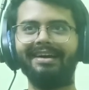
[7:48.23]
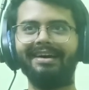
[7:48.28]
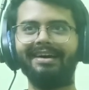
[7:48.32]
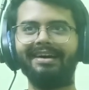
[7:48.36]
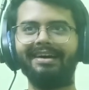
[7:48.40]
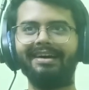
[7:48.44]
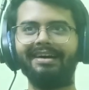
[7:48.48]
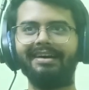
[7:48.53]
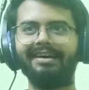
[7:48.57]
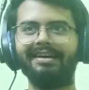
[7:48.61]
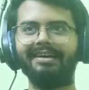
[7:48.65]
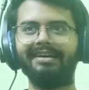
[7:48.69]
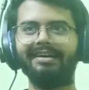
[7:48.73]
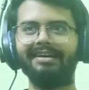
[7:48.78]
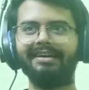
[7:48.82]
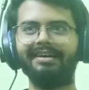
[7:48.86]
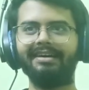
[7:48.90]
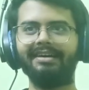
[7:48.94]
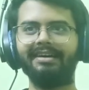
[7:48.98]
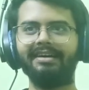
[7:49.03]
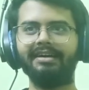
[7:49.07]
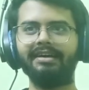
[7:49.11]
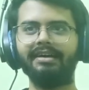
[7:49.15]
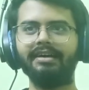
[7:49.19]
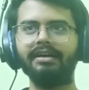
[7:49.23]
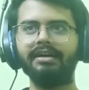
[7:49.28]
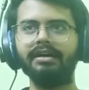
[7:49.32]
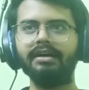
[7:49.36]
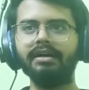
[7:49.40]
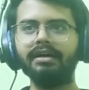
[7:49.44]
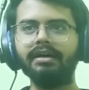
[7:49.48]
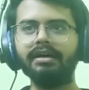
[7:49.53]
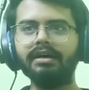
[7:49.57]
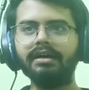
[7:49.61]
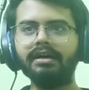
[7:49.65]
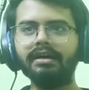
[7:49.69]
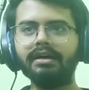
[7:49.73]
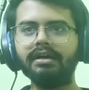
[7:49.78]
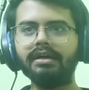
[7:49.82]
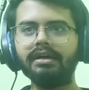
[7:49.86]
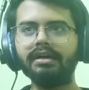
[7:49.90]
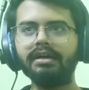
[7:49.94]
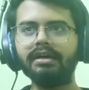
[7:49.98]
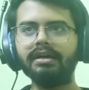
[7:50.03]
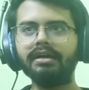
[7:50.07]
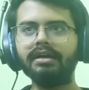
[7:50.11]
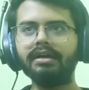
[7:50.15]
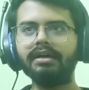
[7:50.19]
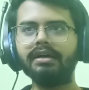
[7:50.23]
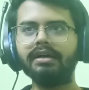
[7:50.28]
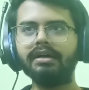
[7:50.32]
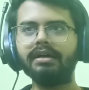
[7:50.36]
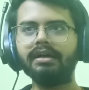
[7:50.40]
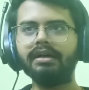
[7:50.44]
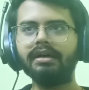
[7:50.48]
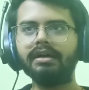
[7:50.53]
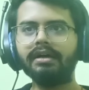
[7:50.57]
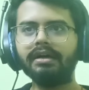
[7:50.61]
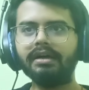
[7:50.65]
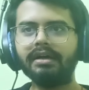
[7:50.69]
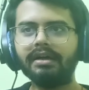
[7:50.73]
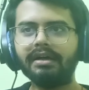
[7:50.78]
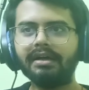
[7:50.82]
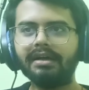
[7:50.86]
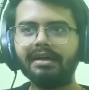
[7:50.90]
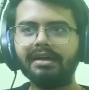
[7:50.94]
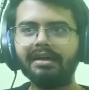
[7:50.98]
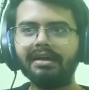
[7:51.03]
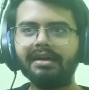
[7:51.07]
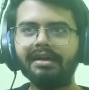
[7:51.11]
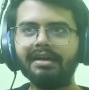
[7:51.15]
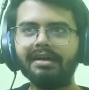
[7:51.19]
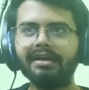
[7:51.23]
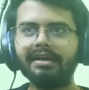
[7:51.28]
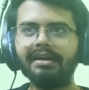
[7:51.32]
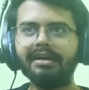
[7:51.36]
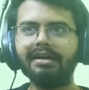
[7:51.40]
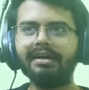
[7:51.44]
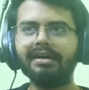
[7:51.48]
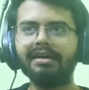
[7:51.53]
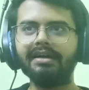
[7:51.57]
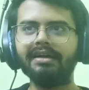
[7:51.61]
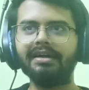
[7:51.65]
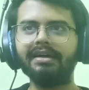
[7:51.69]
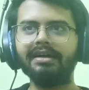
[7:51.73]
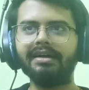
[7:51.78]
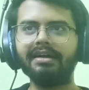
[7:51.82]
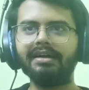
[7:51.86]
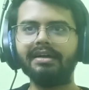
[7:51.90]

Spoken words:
Nothing is said.